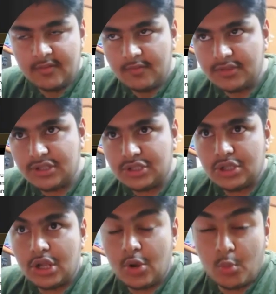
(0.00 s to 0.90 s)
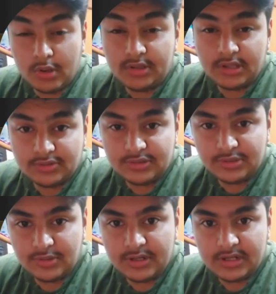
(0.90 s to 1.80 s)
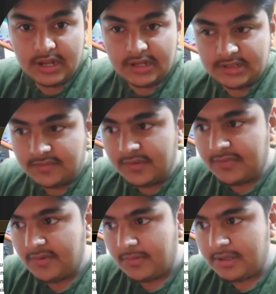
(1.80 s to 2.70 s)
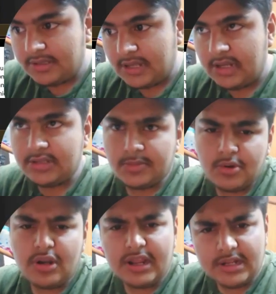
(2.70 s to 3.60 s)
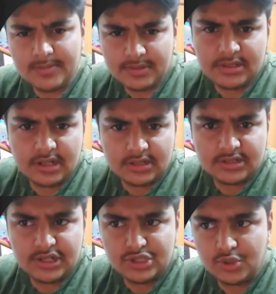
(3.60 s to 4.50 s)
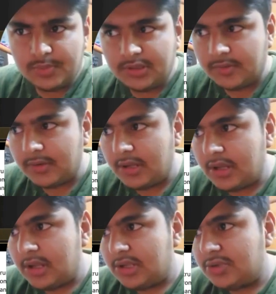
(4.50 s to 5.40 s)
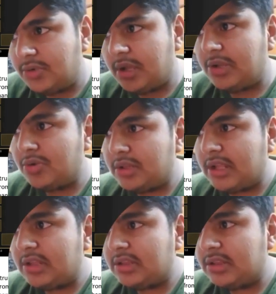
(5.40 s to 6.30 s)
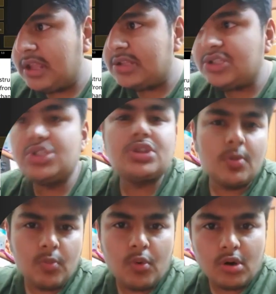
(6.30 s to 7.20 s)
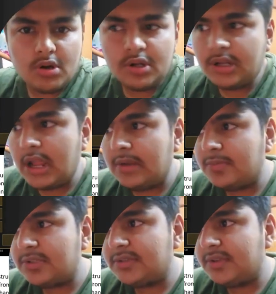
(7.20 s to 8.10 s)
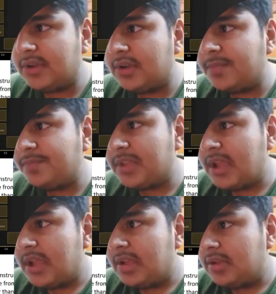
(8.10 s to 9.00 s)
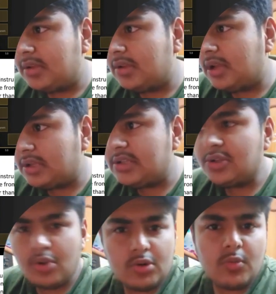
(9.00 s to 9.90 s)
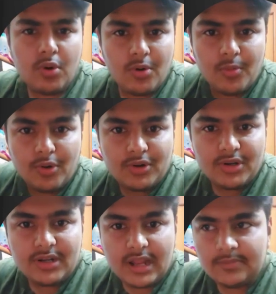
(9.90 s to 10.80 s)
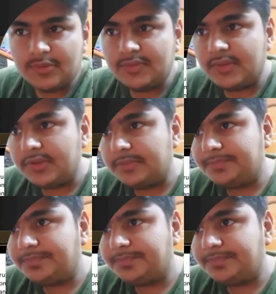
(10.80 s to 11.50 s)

which is 1200 light years away from us, and it's about 80% larger than Jupiter. So you can know that there's some water in the atmosphere. Yeah, there's a lot of water in the atmosphere.